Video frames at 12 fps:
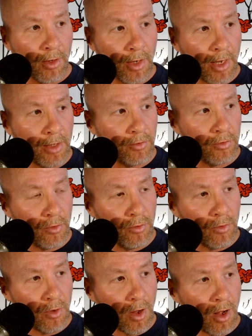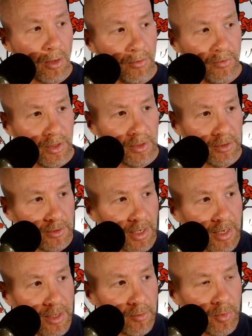And so all of this is
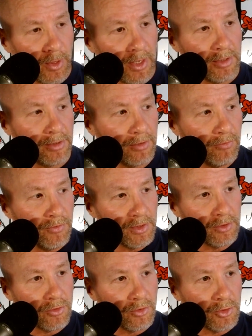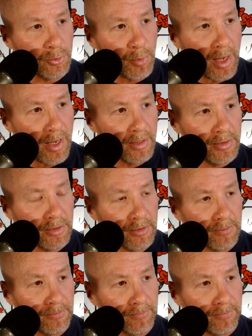taking place in physical space.